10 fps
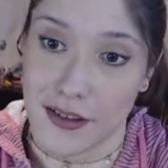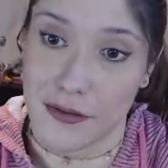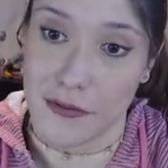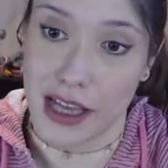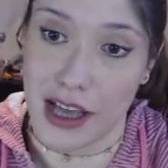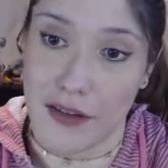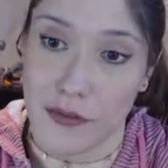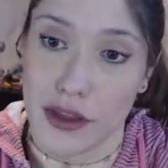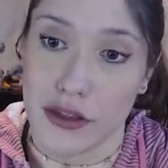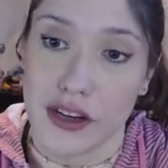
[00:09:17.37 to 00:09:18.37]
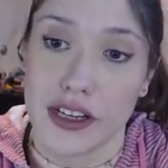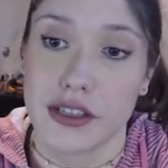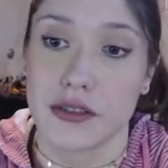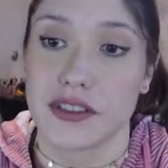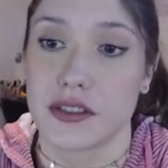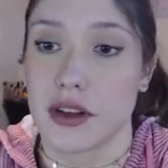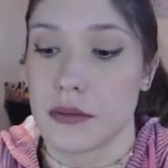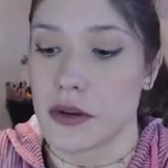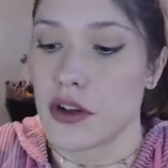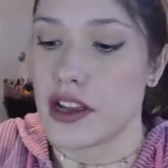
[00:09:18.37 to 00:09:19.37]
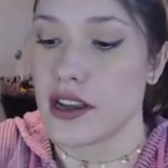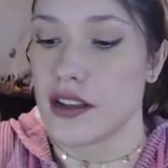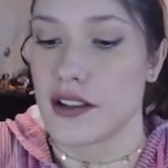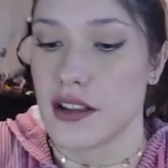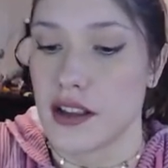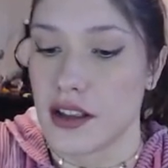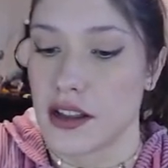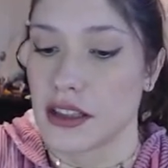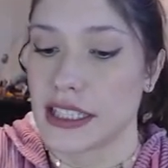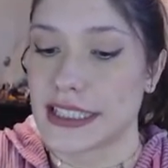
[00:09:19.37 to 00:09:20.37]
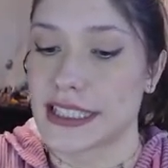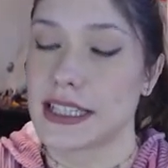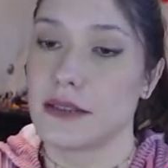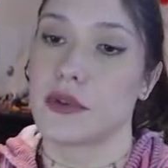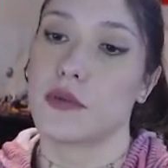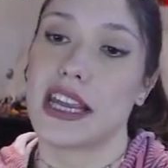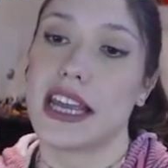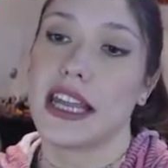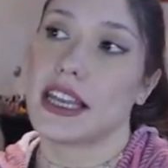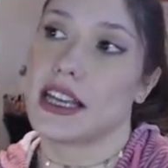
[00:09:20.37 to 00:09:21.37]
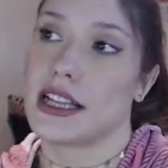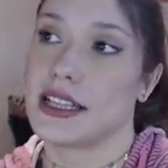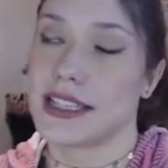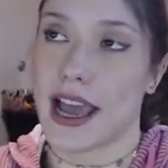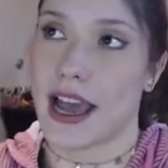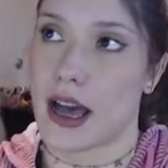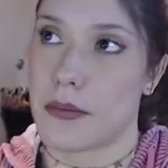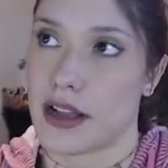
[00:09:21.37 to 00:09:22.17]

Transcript: We have 1, 3, and 2. So number 1, let's see, when we hit tab,